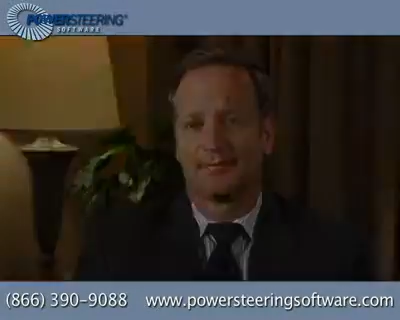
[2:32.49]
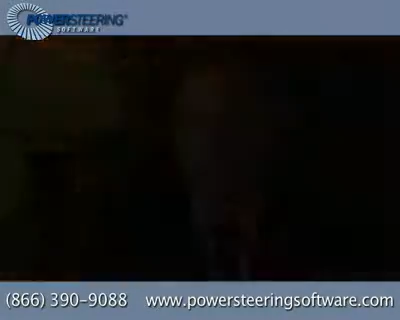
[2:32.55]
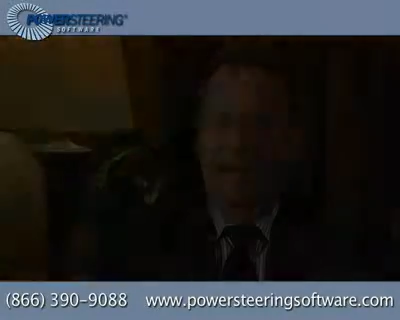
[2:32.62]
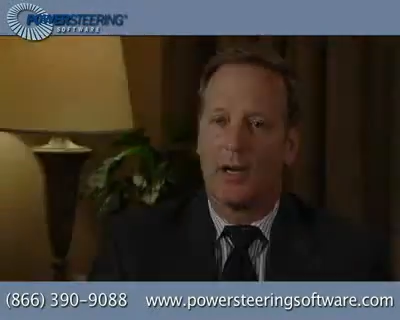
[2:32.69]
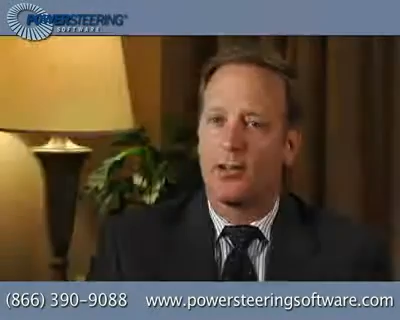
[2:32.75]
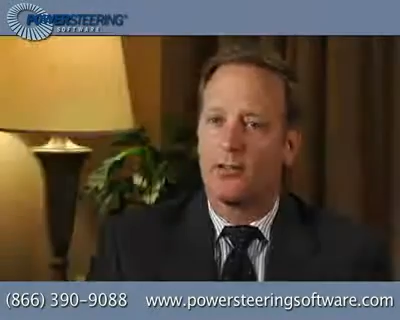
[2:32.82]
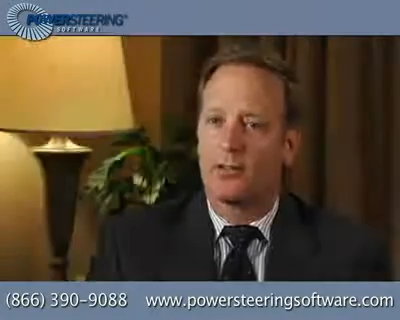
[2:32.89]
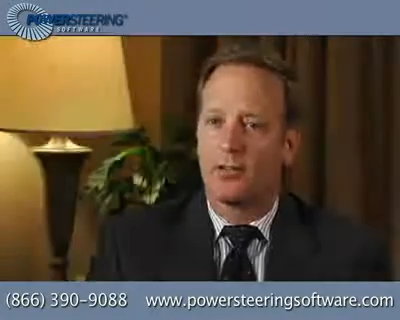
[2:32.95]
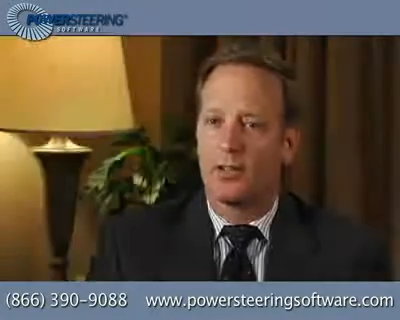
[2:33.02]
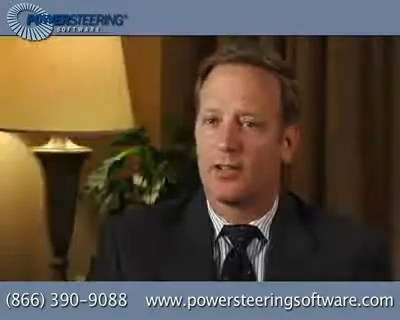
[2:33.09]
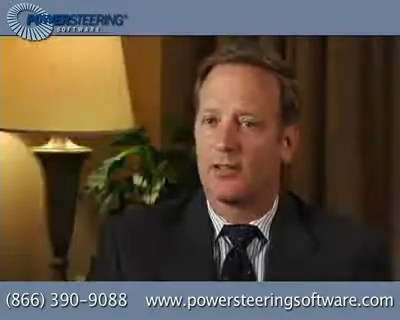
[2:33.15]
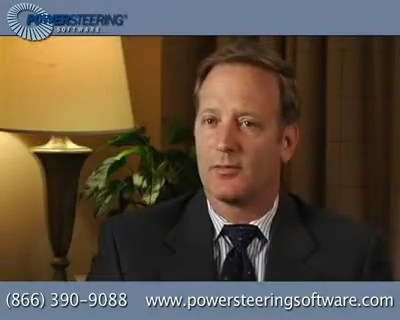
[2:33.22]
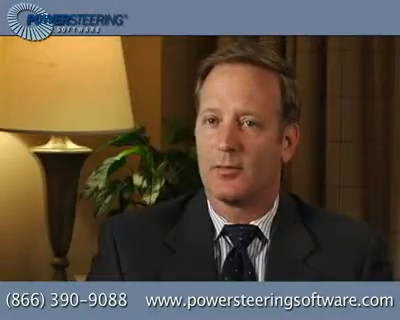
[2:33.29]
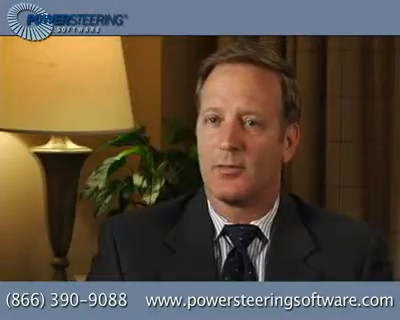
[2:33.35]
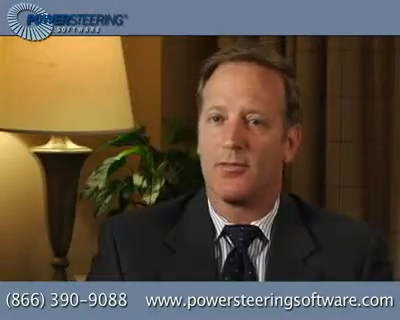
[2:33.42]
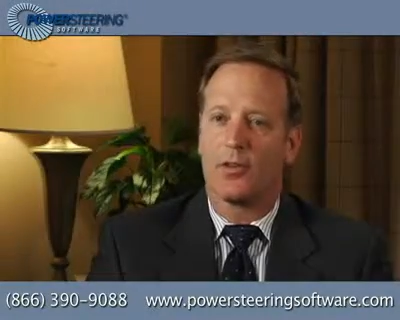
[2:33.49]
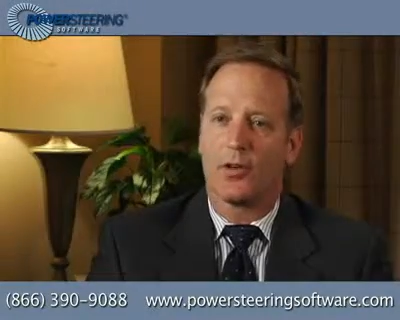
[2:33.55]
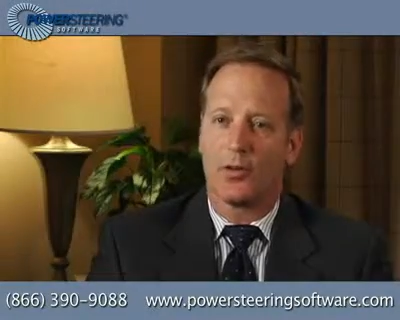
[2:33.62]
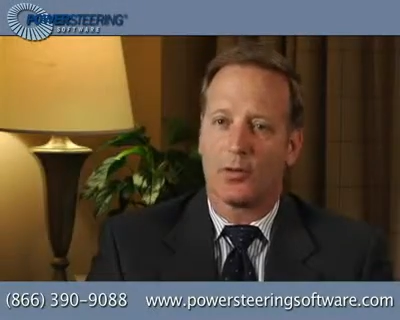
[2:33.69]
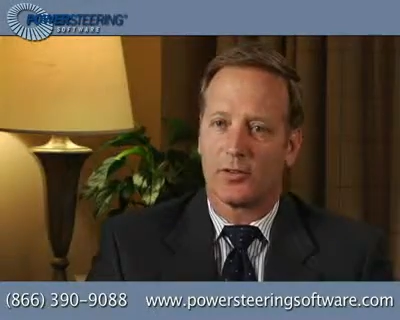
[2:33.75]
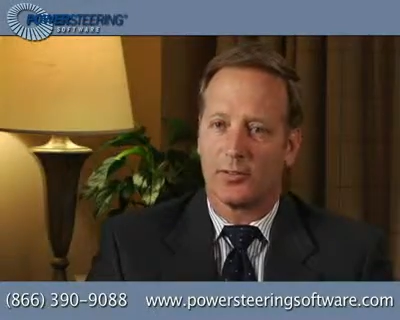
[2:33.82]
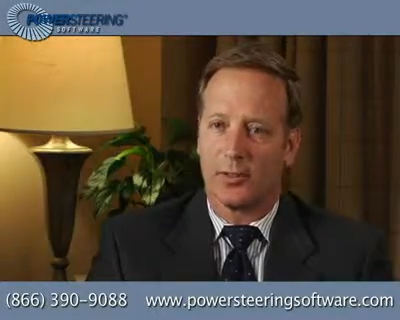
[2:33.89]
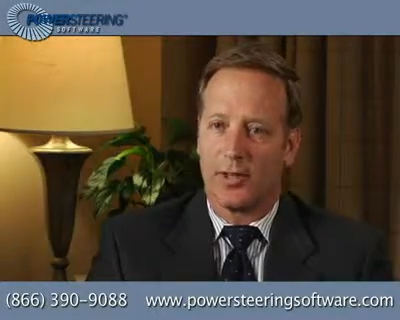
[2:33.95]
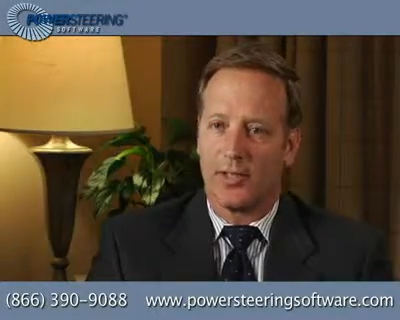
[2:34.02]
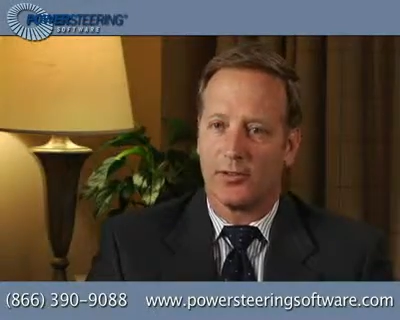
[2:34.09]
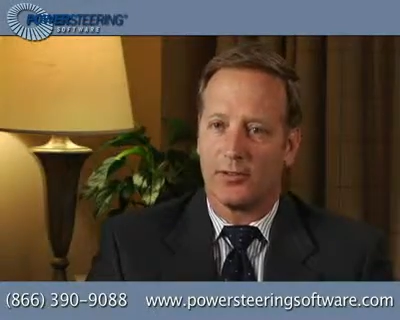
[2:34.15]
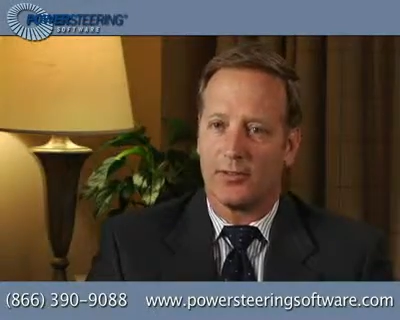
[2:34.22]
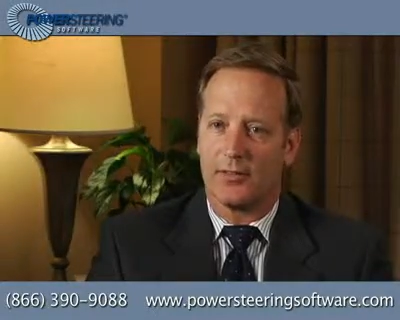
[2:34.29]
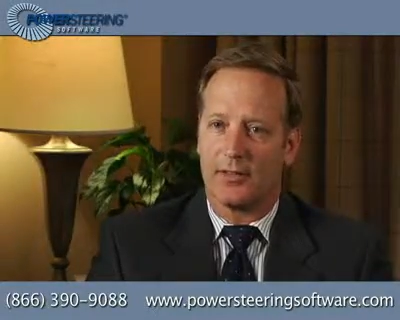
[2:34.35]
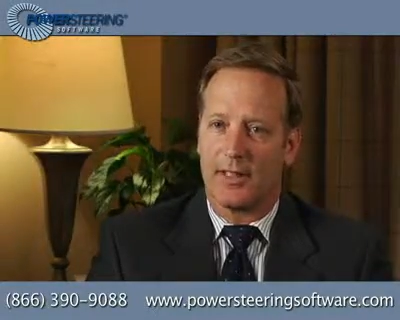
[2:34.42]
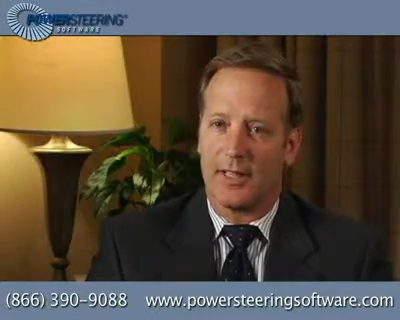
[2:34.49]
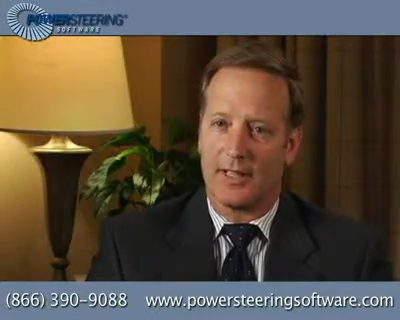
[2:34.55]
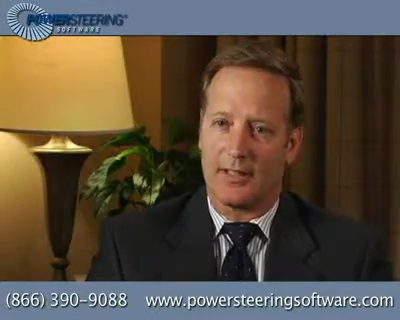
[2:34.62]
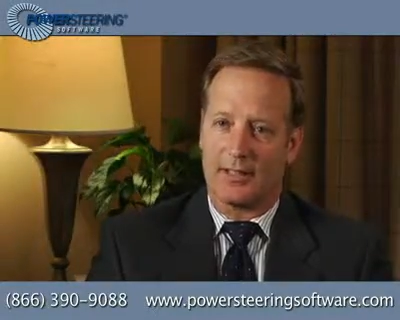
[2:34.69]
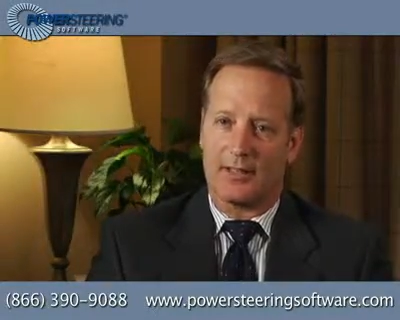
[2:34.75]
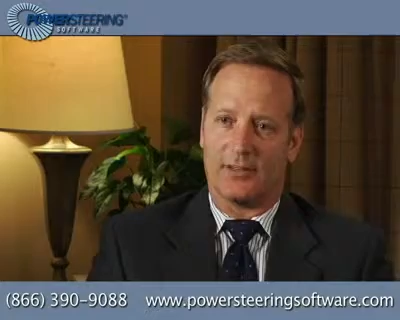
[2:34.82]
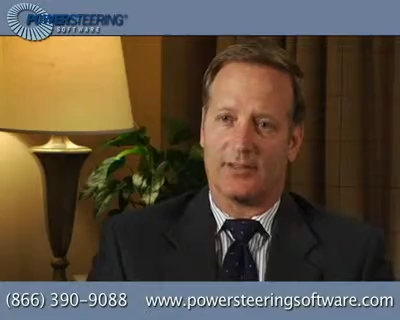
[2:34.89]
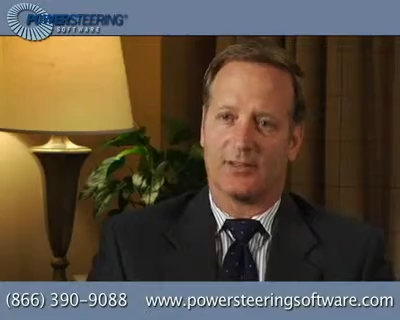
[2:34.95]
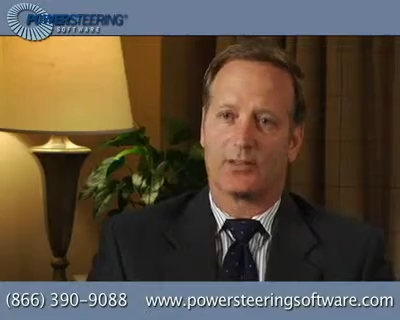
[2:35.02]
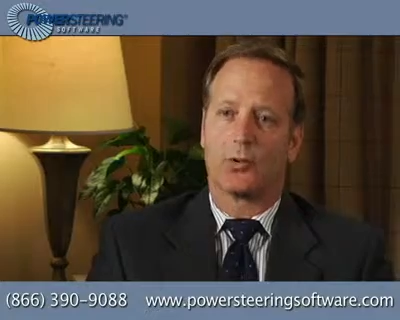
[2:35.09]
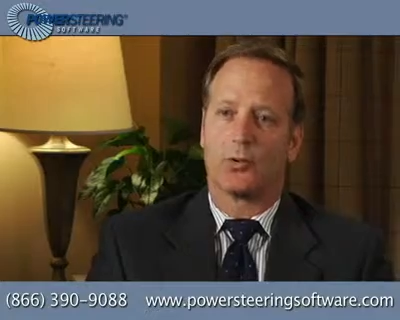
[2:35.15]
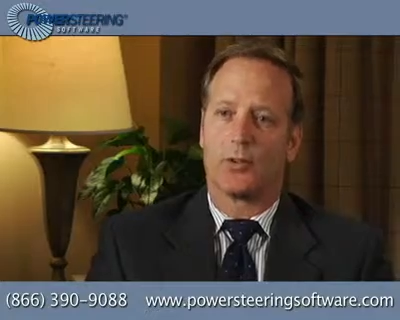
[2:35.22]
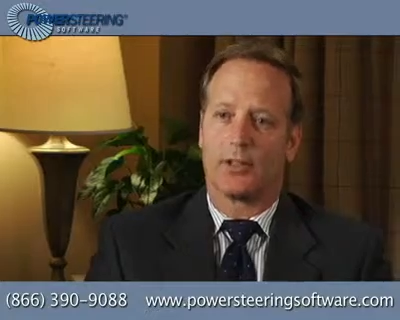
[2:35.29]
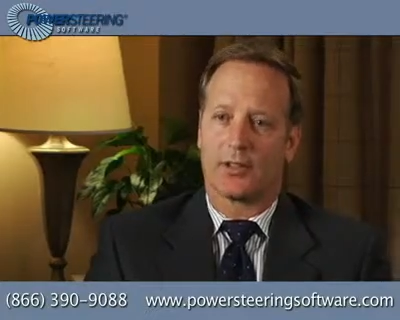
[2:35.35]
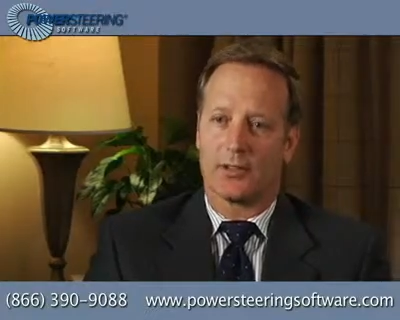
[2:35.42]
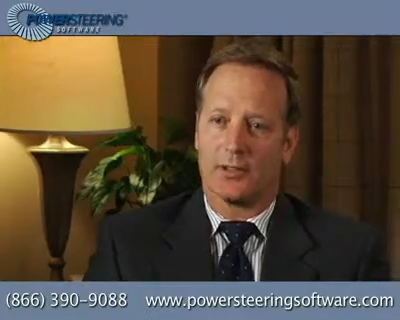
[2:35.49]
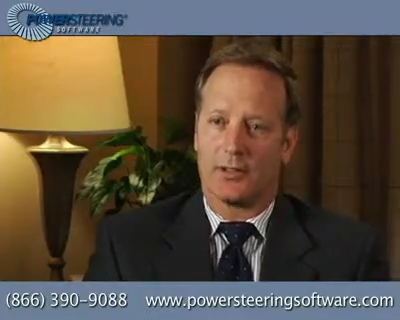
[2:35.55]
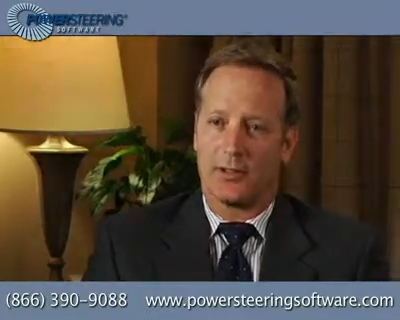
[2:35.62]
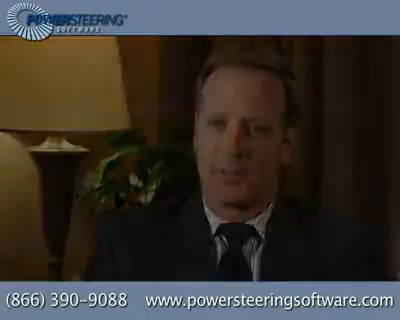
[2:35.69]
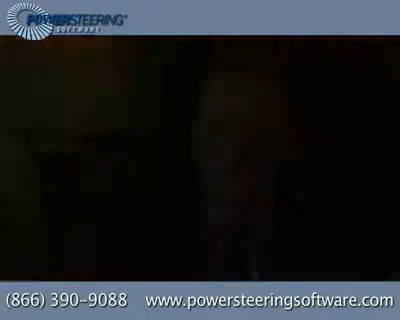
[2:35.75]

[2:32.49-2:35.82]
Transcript: PowerSteering has been very responsive, and that is critical.